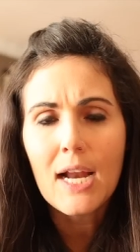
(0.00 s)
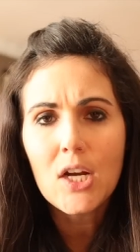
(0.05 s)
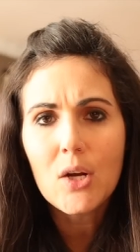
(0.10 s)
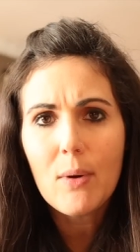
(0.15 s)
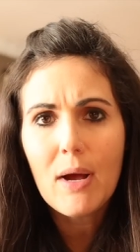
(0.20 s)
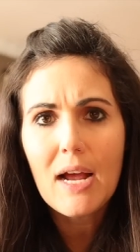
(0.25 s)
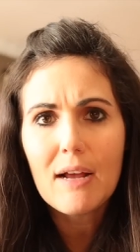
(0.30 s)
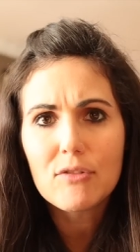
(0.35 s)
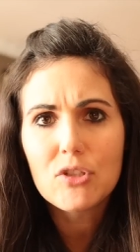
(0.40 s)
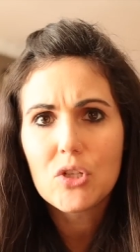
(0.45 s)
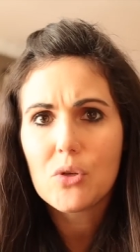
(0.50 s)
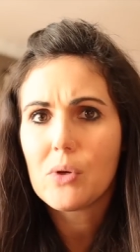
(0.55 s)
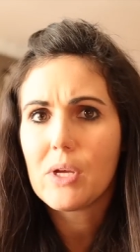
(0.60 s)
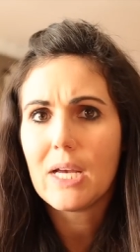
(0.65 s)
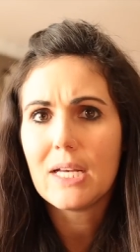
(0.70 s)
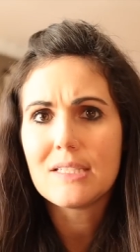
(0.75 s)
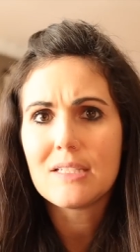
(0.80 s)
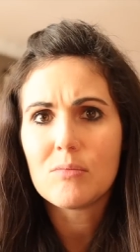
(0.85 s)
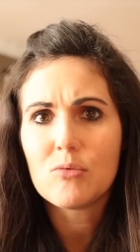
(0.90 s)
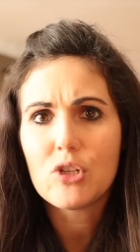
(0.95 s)
know I have 2
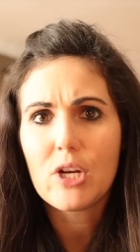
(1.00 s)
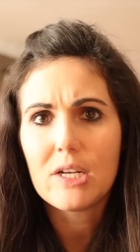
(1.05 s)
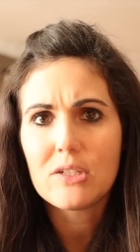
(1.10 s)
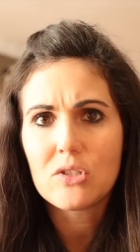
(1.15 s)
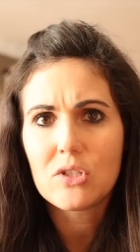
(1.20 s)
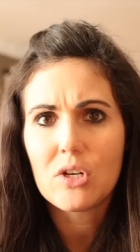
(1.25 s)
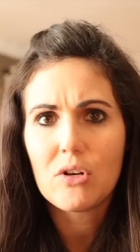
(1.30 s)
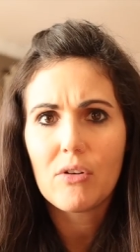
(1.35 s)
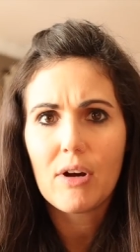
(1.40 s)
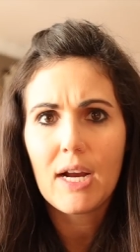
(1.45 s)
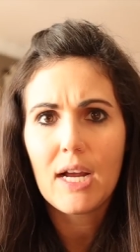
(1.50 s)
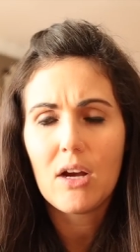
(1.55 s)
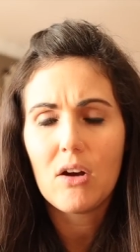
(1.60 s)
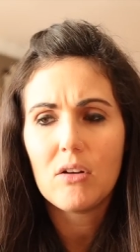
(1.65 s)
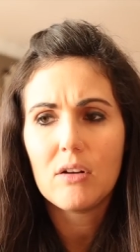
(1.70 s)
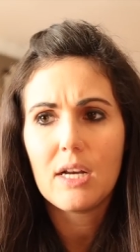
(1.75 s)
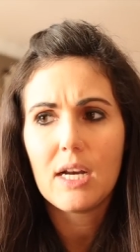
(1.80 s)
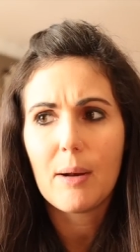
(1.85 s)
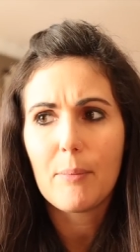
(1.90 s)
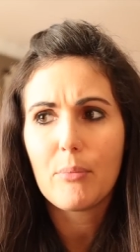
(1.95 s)
kids I'm chasing
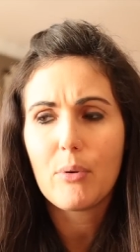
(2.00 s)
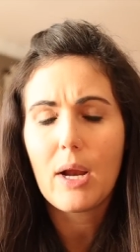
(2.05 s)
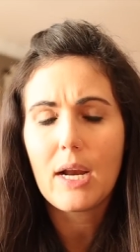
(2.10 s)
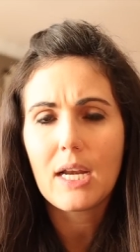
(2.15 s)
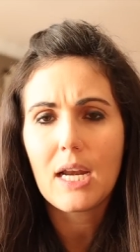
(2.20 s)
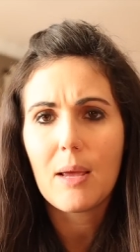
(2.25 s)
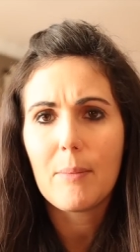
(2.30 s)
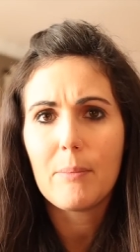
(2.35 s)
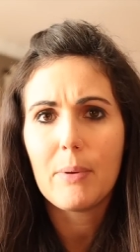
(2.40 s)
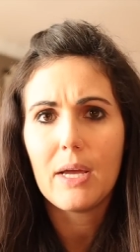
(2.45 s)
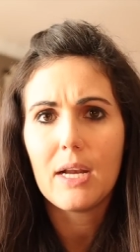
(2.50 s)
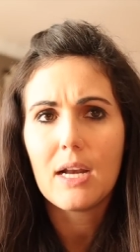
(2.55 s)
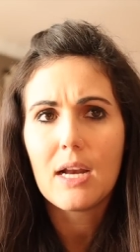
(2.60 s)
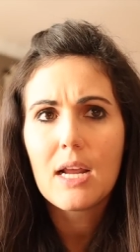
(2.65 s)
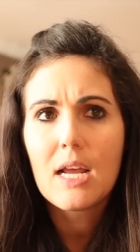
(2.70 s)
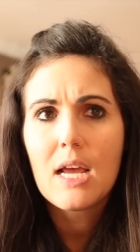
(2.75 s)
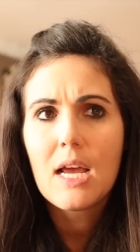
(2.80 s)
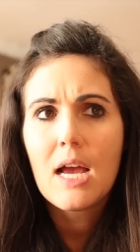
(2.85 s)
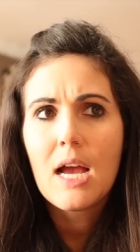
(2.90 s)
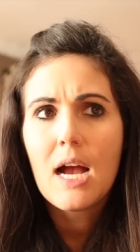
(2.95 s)
around and I'm pregnant, but
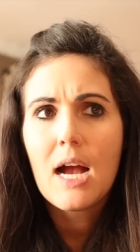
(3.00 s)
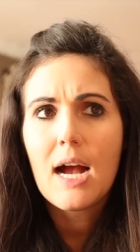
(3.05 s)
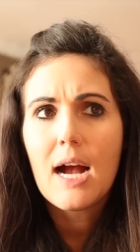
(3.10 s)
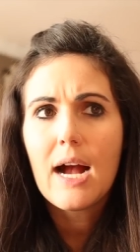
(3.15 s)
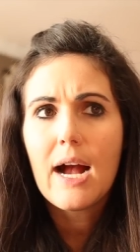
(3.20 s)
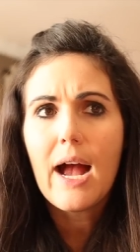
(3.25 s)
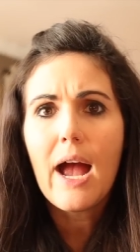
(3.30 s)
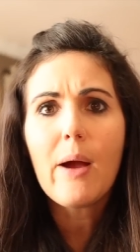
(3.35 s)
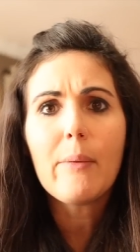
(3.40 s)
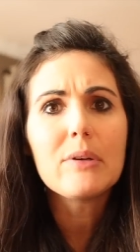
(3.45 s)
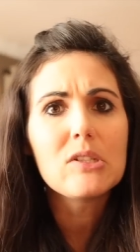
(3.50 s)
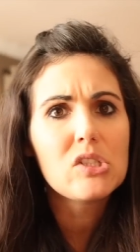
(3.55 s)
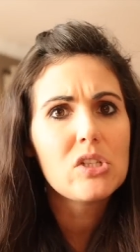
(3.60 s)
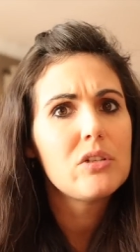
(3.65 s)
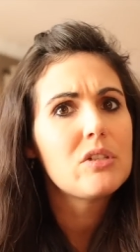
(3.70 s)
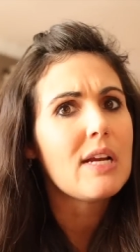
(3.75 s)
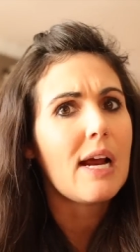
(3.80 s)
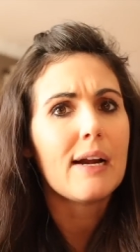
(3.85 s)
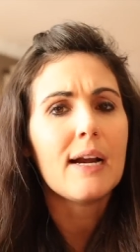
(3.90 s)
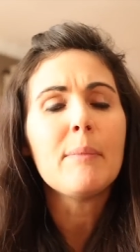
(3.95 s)
I was
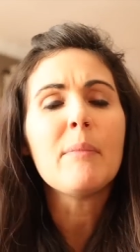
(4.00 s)
too tired.